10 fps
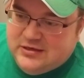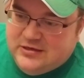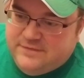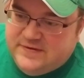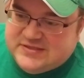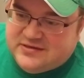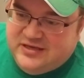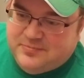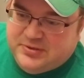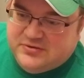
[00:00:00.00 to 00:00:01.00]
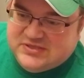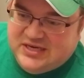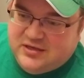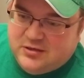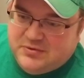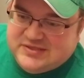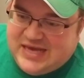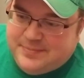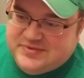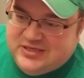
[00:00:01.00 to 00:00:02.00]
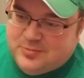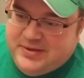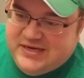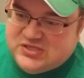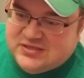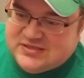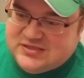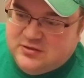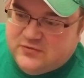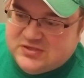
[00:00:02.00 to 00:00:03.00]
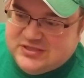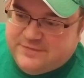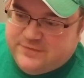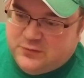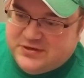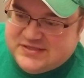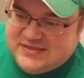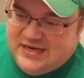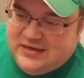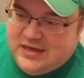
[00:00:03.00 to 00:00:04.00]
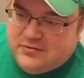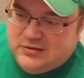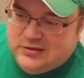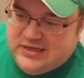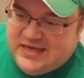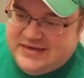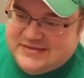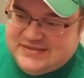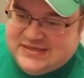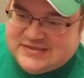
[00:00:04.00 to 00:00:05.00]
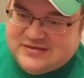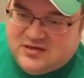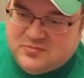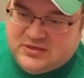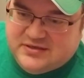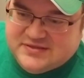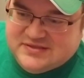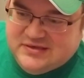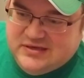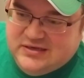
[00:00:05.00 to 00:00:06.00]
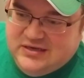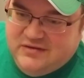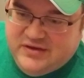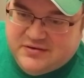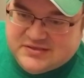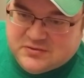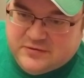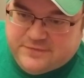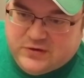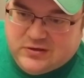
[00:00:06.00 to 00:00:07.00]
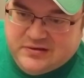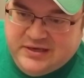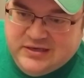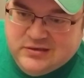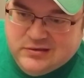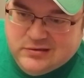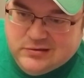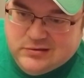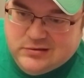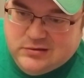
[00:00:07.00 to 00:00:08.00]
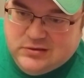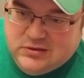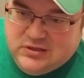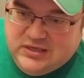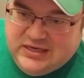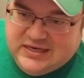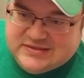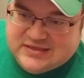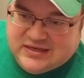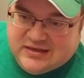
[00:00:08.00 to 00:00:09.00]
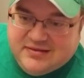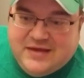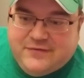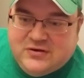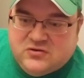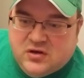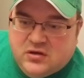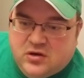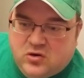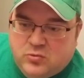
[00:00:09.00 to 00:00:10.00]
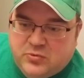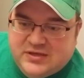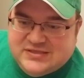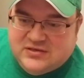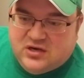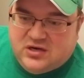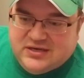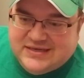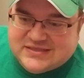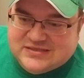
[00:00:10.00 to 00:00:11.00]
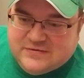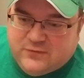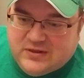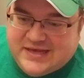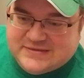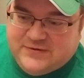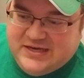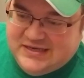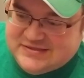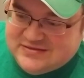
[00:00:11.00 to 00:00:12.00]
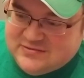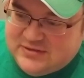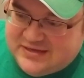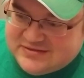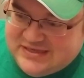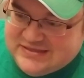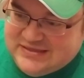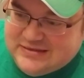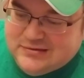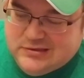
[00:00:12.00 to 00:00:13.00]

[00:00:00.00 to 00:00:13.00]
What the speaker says: Physically imposing hitter with top-tier patience, University of Florida standout, added 6 long balls in the Arizona Fall League. He hit 11 home runs in August for Las Vegas in 2018.